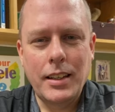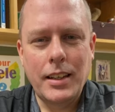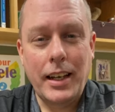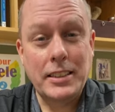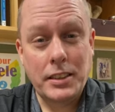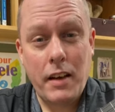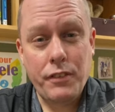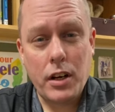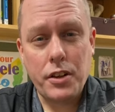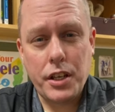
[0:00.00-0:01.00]
It's time
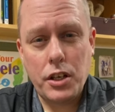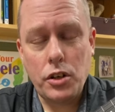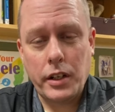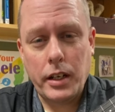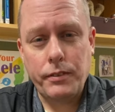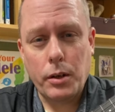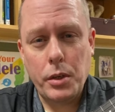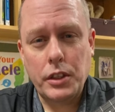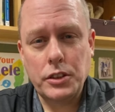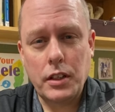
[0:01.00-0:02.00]
for another uke tip from
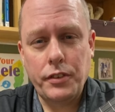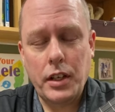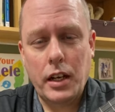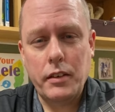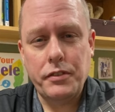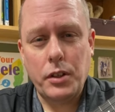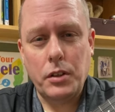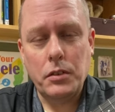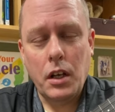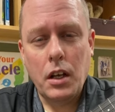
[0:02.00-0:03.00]

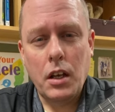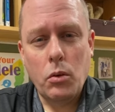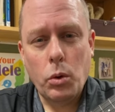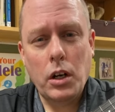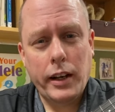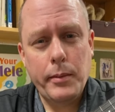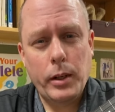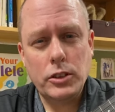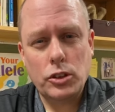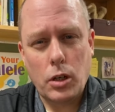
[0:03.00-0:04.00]
ukestuff.info. We're talking
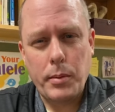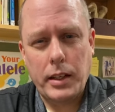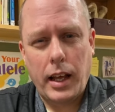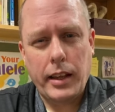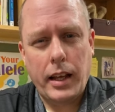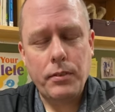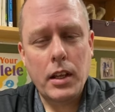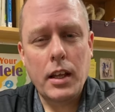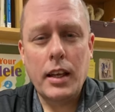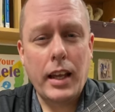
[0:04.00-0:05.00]
about strumming lately.
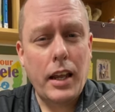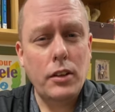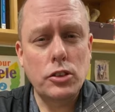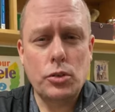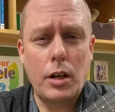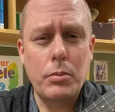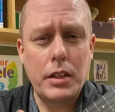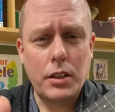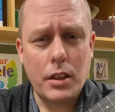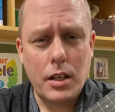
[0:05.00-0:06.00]
Can you strum
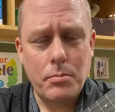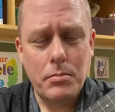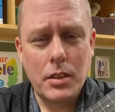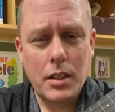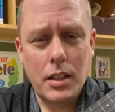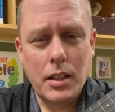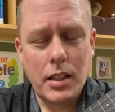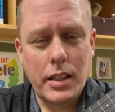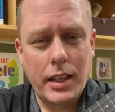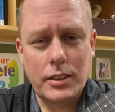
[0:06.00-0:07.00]
with your thumb?
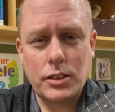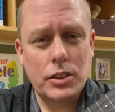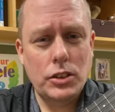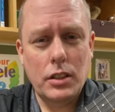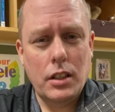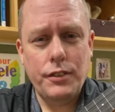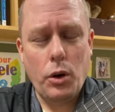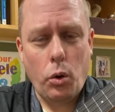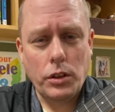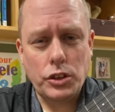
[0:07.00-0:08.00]
The answer is, of
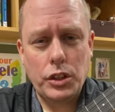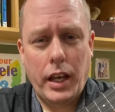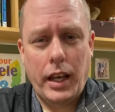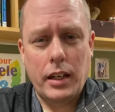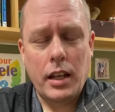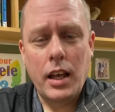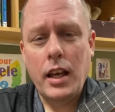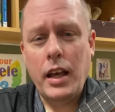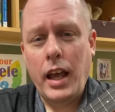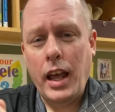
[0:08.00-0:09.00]
course you can.
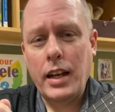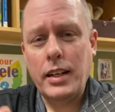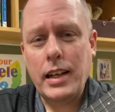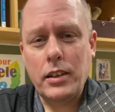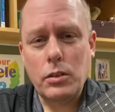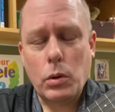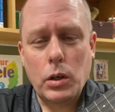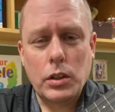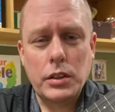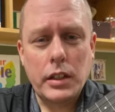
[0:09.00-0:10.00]
And down the
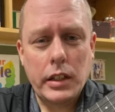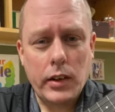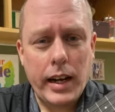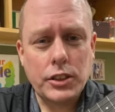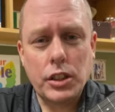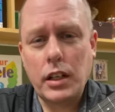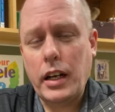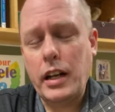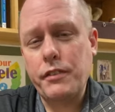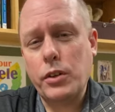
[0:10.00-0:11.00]
road, you're actually gonna
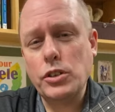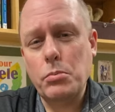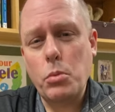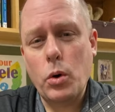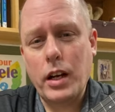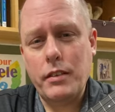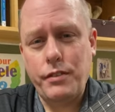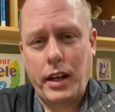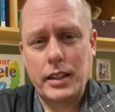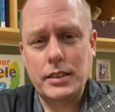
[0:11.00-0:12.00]
need it for some more
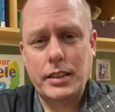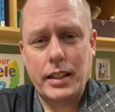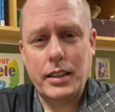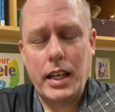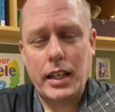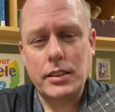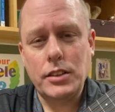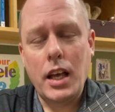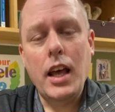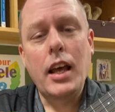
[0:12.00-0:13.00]
advanced techniques.
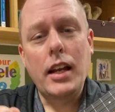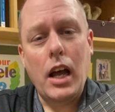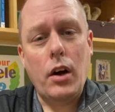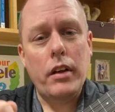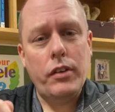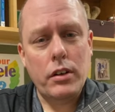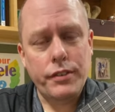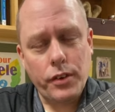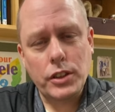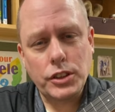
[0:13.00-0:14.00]
Now, if you're
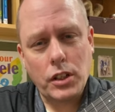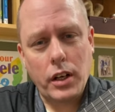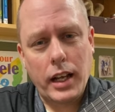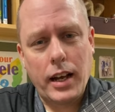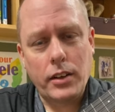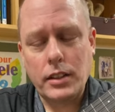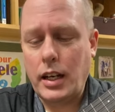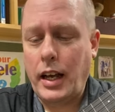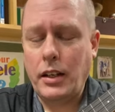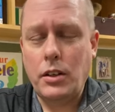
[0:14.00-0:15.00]
first starting out,
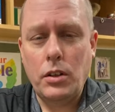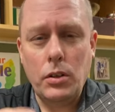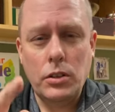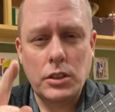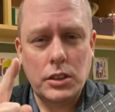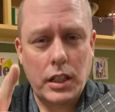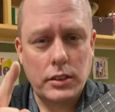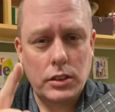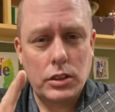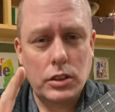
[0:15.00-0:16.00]
I do
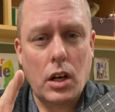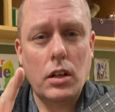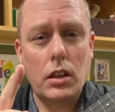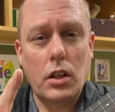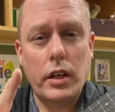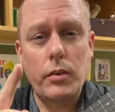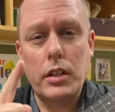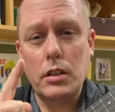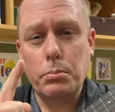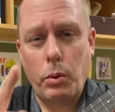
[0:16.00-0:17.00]
suggest you start learning with
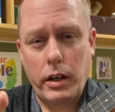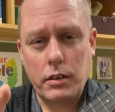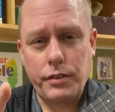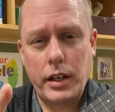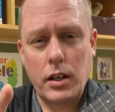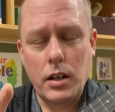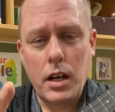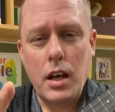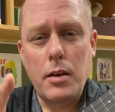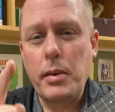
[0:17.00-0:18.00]
your pointer finger
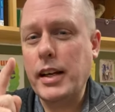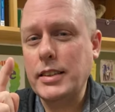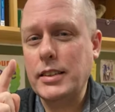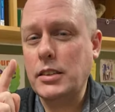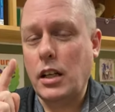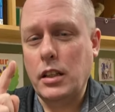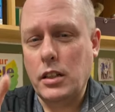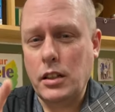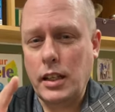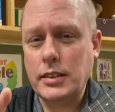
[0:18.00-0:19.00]
because it's a
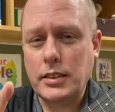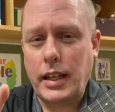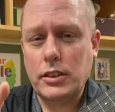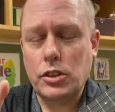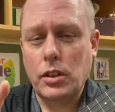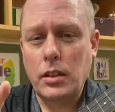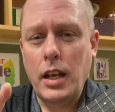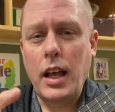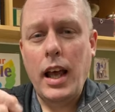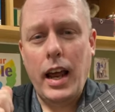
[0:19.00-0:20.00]
little less natural.
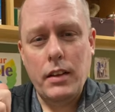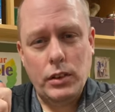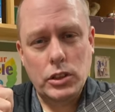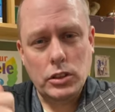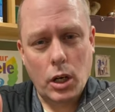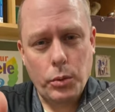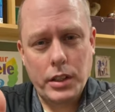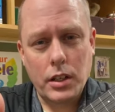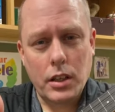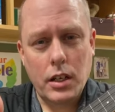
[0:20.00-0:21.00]
And if you start with
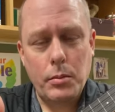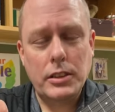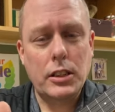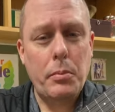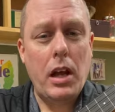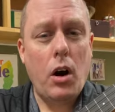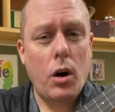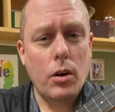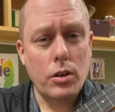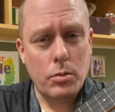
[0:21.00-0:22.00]
your thumb, it's gonna be
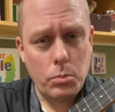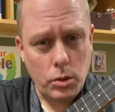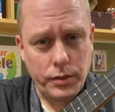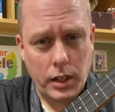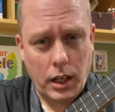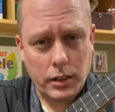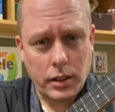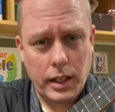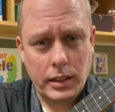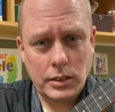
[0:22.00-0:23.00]
harder to move to other
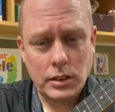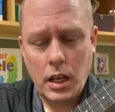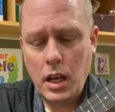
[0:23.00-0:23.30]
things.